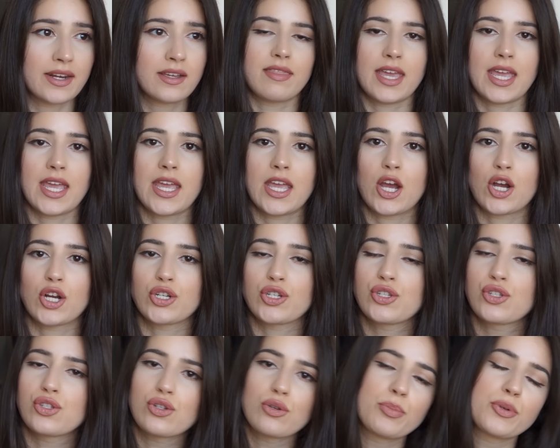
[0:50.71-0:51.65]
They are
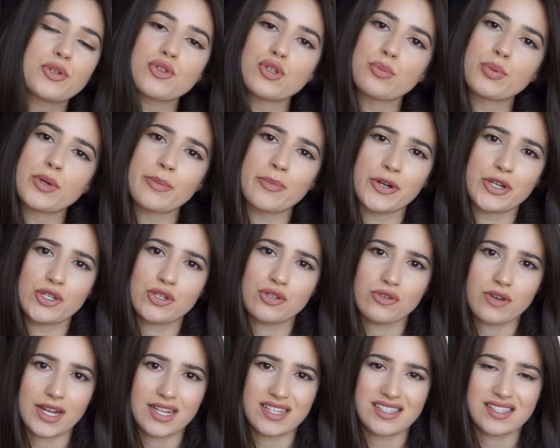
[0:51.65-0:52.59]
super
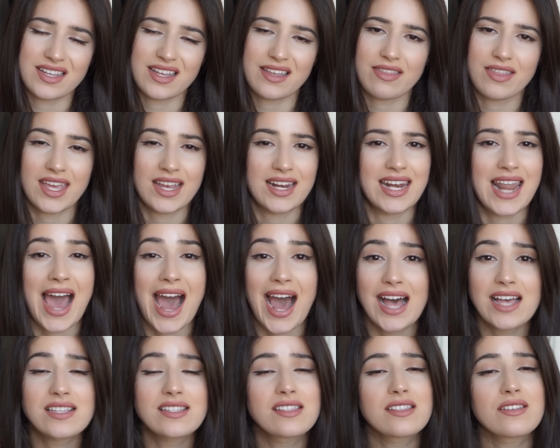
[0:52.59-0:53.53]
moisturizing. They
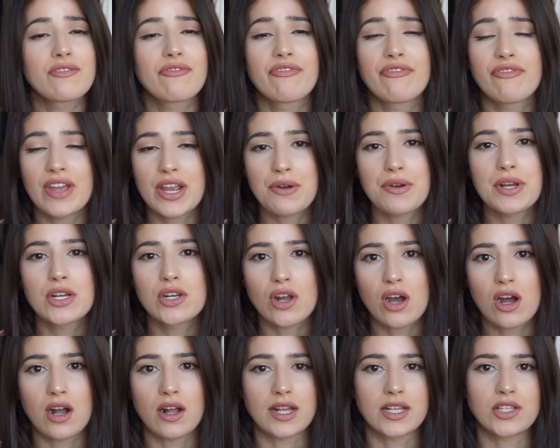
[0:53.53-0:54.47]
last very
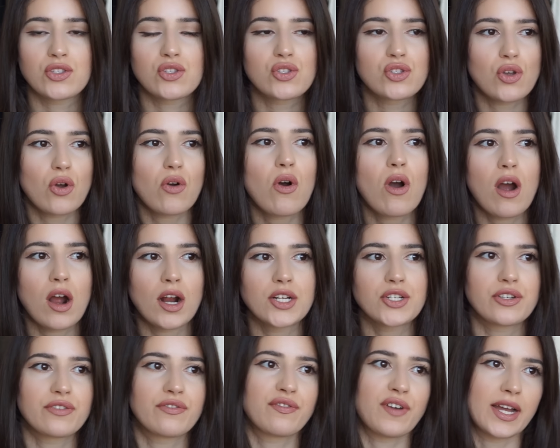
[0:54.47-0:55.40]
long. It's so hard
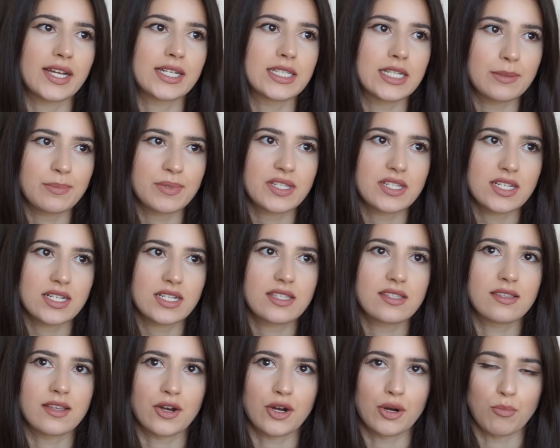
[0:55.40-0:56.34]
to find
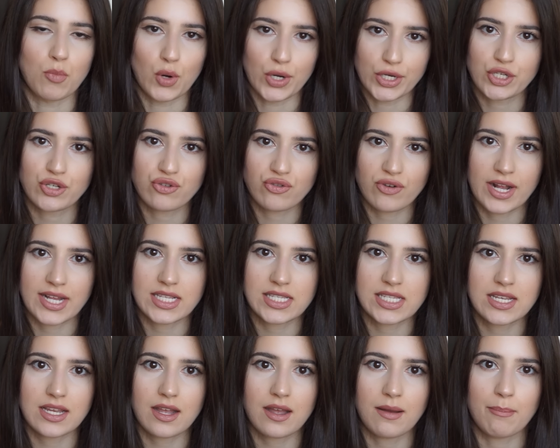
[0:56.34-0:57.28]
lipsticks that are
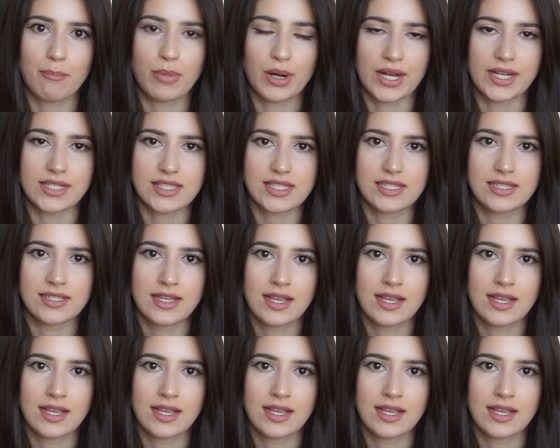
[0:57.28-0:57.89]
moisturizing but